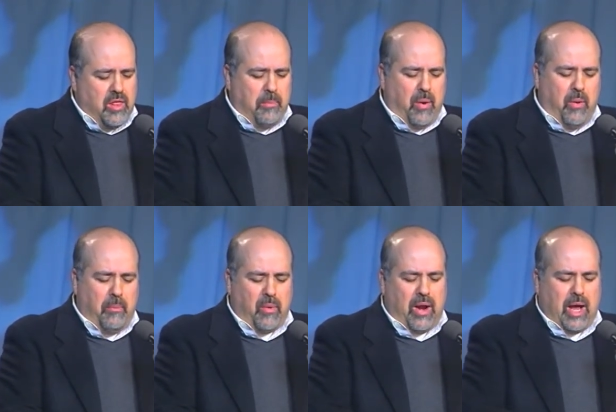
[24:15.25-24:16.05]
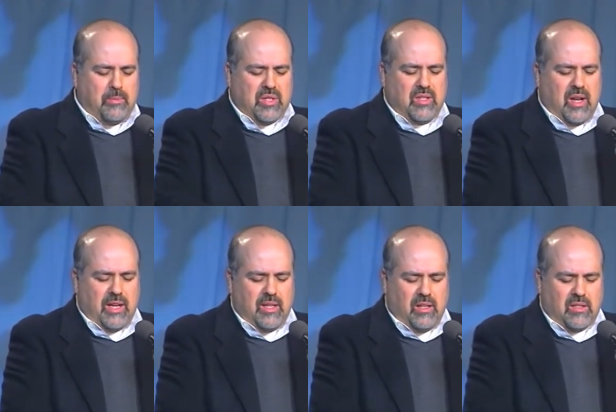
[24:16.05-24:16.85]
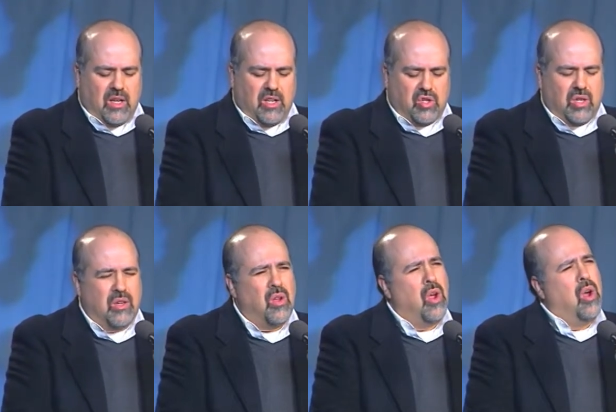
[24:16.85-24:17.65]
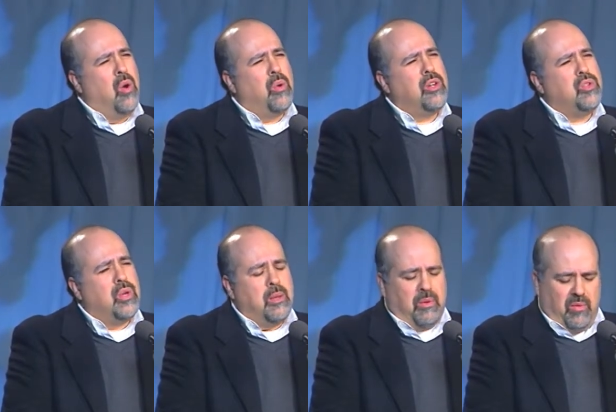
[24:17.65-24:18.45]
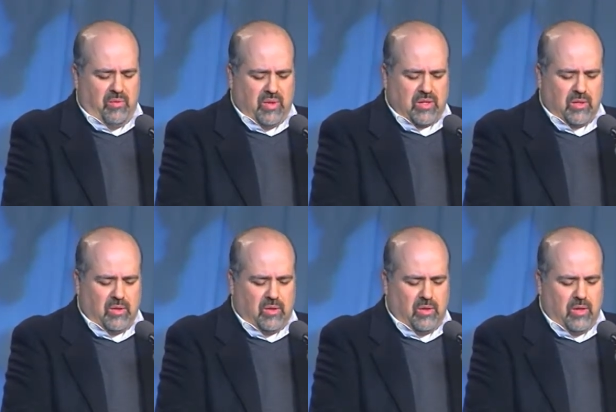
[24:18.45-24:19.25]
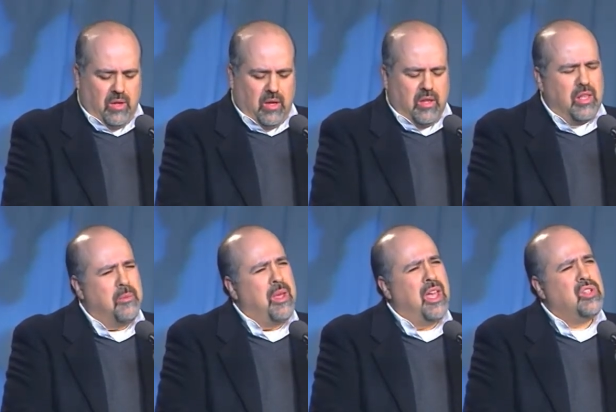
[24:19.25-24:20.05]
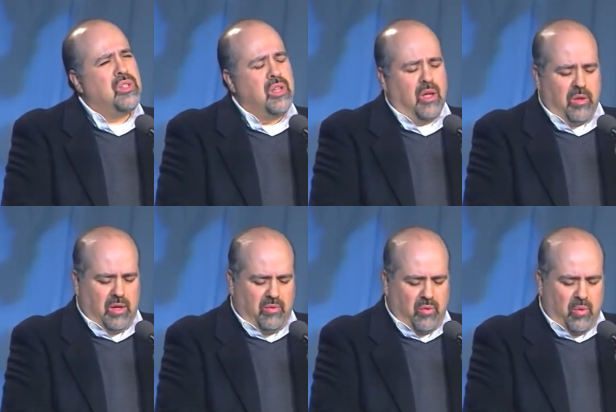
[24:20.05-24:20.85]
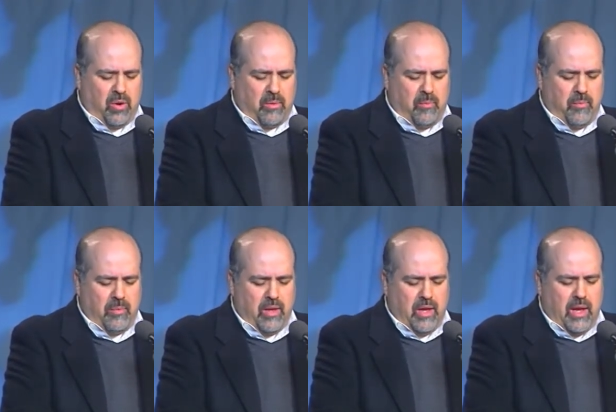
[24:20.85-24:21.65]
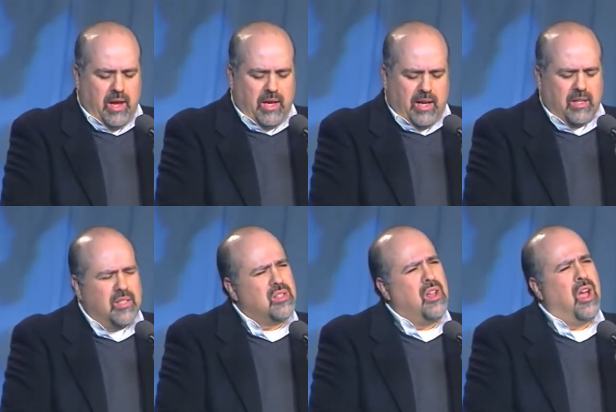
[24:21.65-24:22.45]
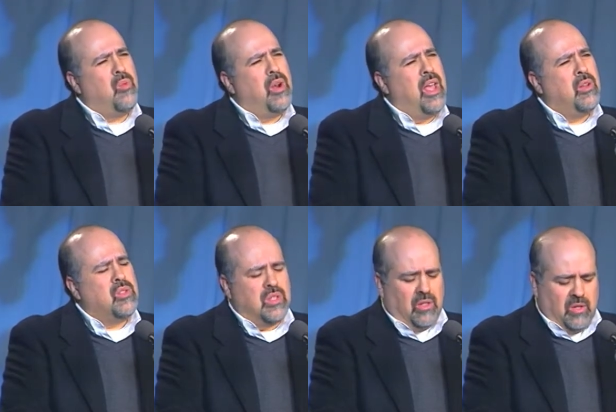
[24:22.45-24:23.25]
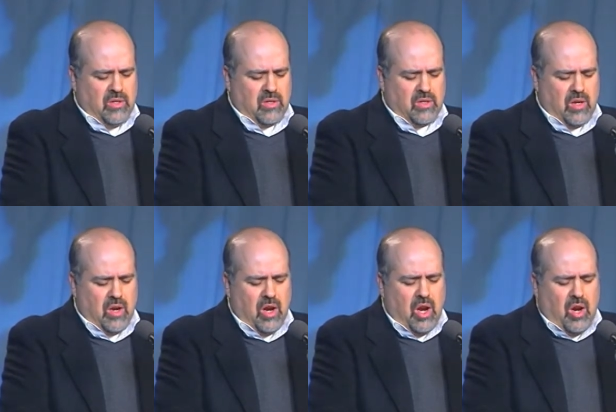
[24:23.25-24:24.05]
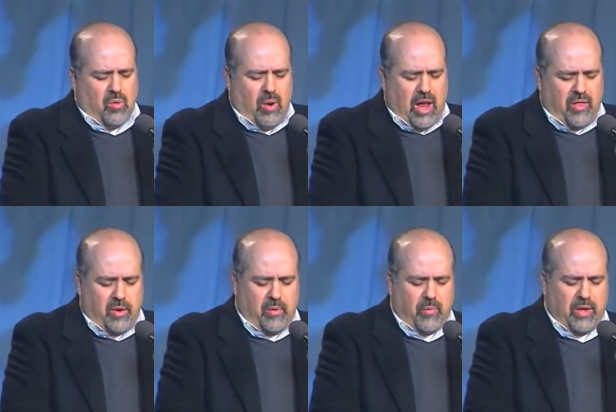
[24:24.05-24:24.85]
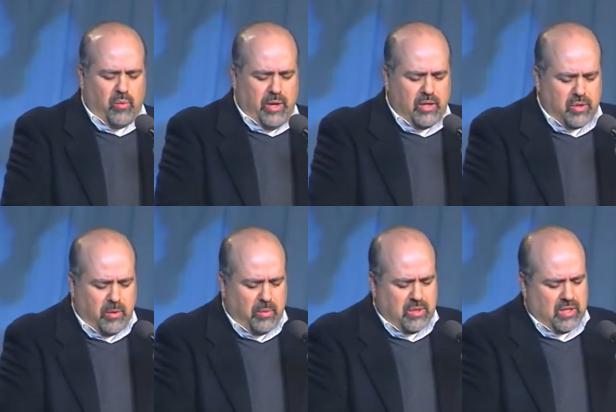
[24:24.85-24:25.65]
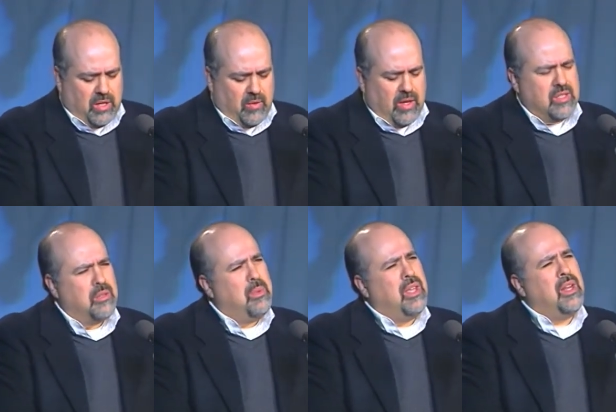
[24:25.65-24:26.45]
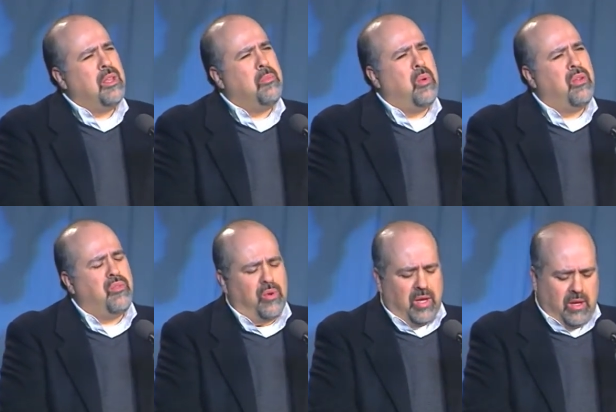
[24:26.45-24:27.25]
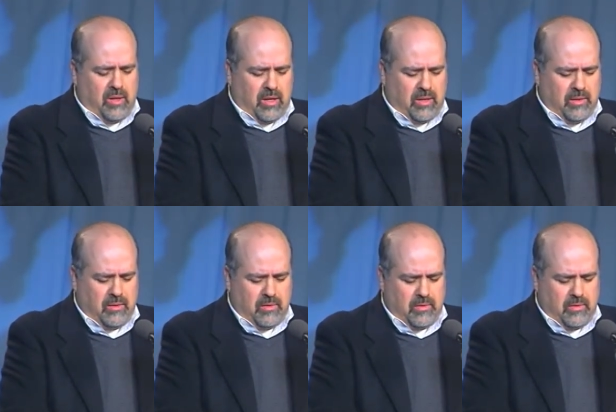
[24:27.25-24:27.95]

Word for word: The poem, perhaps, is an idealization or a dream of the physical, the imagined healthy form. Yet it does not renounce illness, Rather, it reinterprets it as the beginning point for healing.